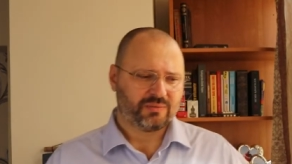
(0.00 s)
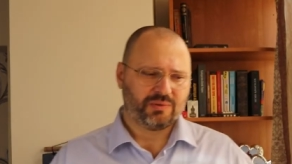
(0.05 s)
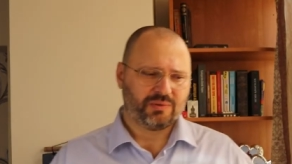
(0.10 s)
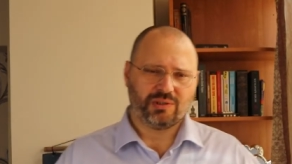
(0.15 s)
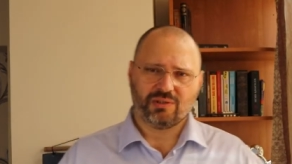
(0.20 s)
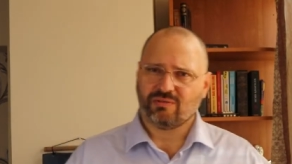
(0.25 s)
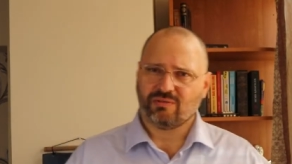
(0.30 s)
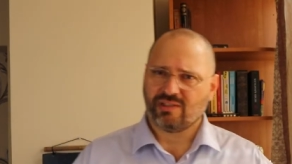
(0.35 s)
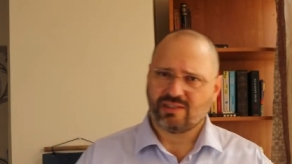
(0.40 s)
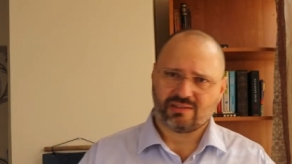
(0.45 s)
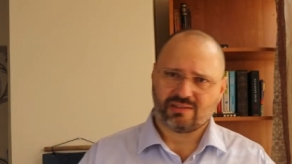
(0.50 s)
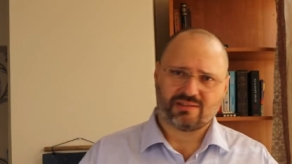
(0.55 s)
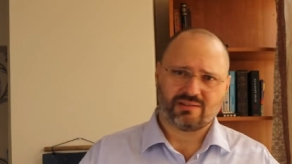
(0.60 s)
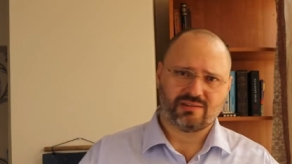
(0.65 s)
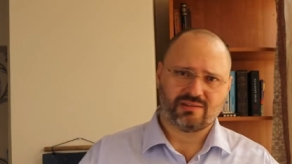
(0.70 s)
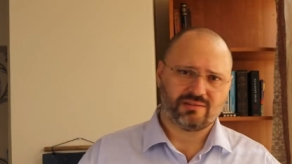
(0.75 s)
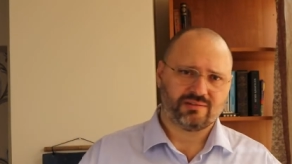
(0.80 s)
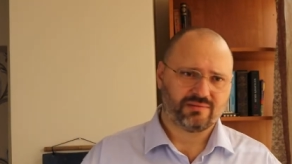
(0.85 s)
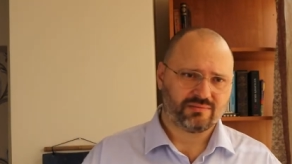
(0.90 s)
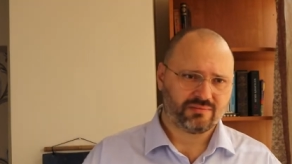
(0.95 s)
We know that
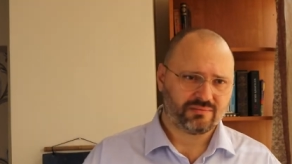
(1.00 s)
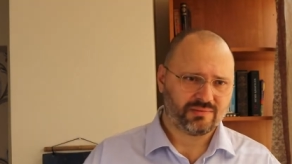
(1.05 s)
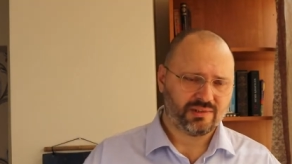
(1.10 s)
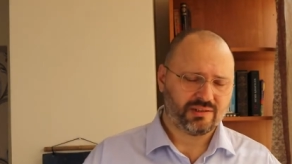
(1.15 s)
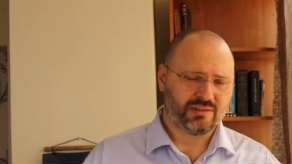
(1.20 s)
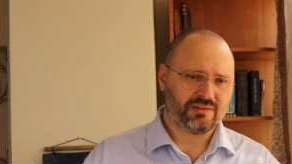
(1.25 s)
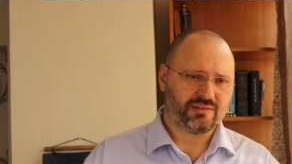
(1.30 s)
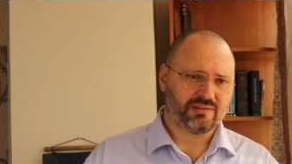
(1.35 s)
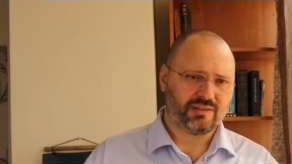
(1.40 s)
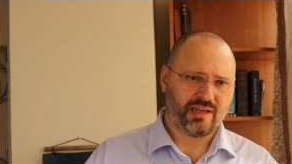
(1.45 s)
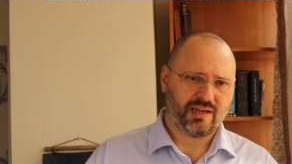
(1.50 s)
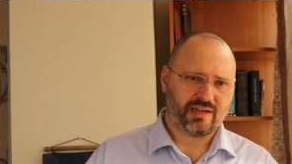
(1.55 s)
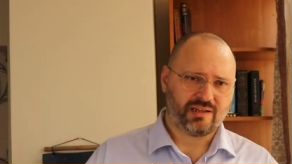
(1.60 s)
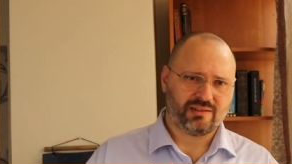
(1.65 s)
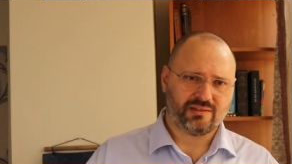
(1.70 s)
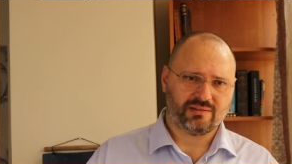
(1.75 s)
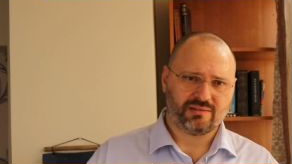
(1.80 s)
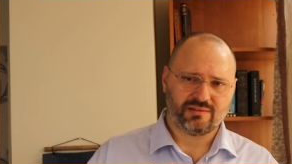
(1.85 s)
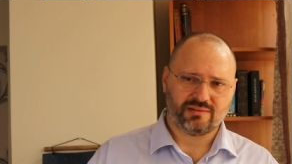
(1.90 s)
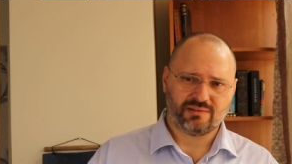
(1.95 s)
uh, they are
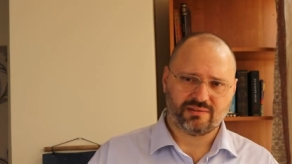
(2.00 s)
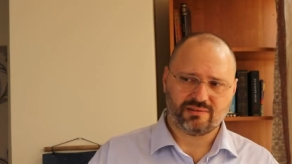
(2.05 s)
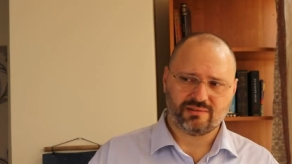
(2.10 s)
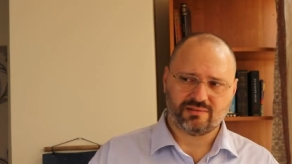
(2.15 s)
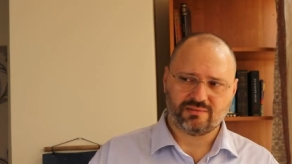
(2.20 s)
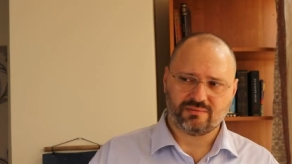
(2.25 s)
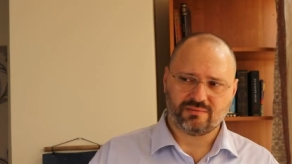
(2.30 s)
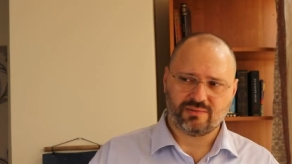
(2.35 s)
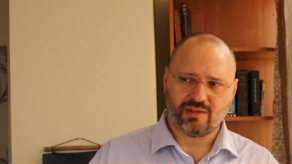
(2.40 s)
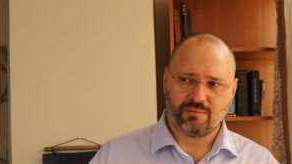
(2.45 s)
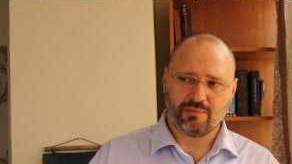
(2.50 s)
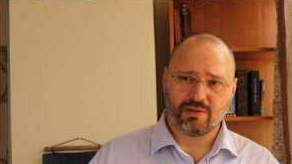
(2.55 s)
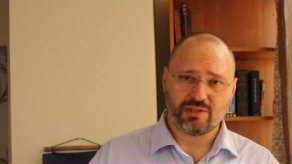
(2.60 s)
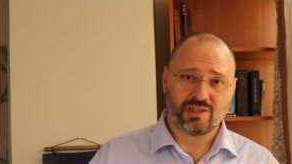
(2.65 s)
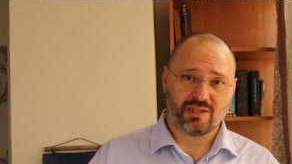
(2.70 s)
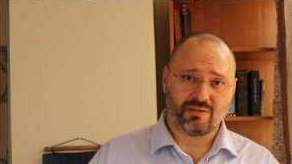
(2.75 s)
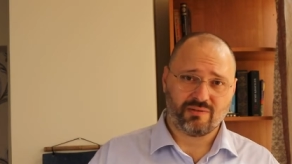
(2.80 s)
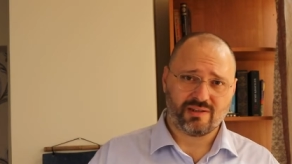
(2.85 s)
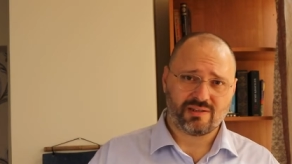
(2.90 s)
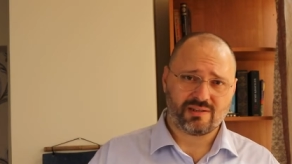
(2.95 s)
in uh, very
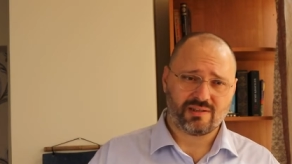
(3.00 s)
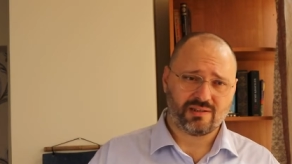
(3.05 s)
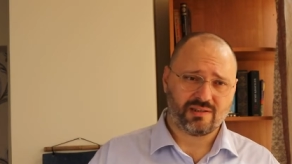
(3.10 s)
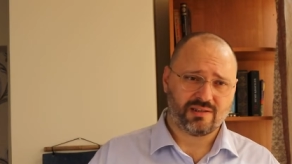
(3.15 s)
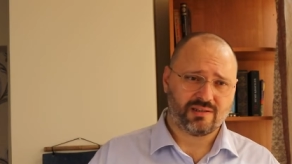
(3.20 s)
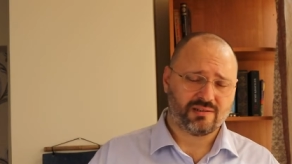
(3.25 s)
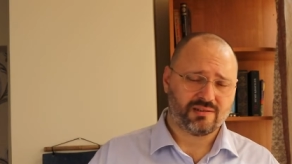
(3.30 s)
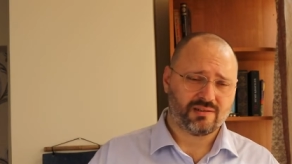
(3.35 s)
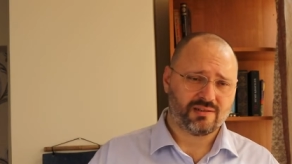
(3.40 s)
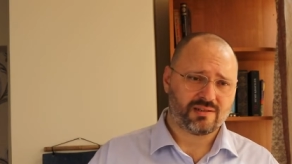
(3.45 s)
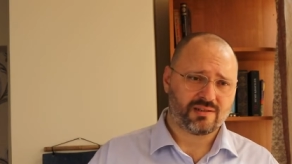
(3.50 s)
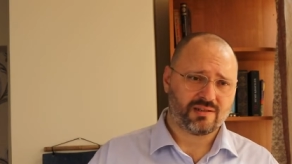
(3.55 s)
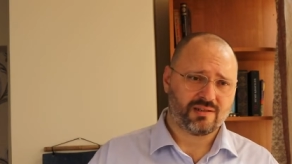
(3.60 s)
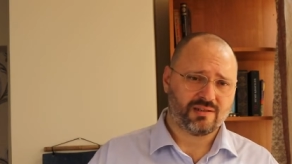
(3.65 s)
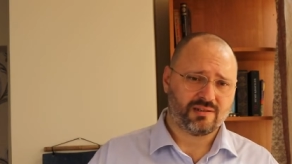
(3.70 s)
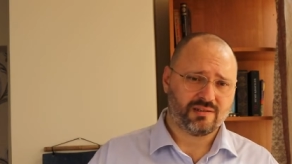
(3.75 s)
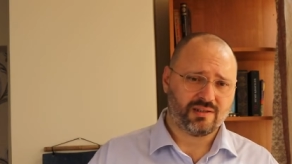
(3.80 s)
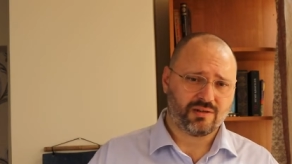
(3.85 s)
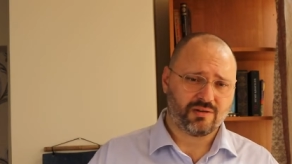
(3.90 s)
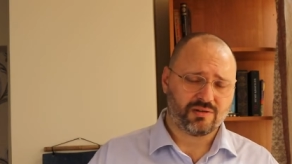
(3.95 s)
much advanced in the, these
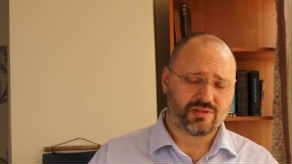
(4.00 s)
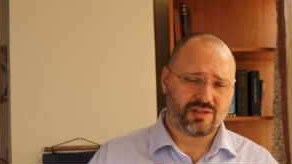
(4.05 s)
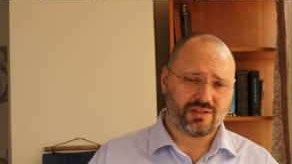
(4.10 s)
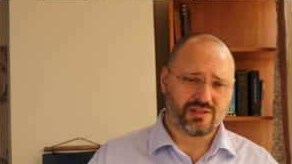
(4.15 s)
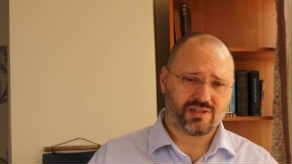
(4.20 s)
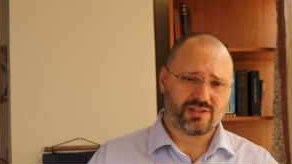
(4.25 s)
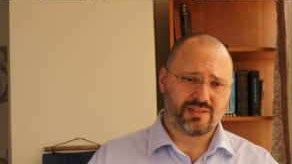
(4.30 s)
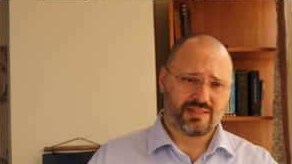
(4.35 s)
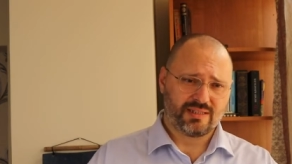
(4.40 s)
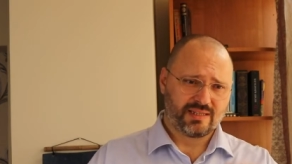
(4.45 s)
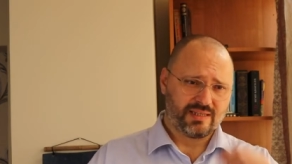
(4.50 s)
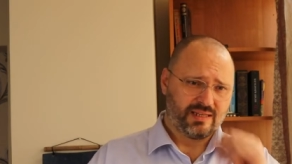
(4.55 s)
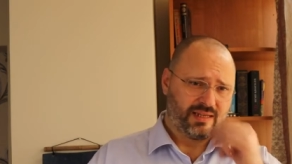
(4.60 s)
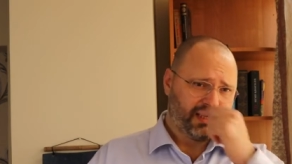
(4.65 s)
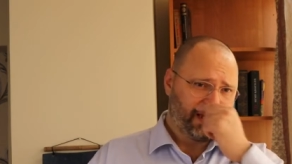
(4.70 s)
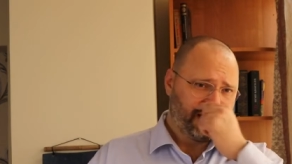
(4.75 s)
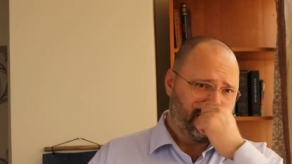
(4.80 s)
uh, negotiations,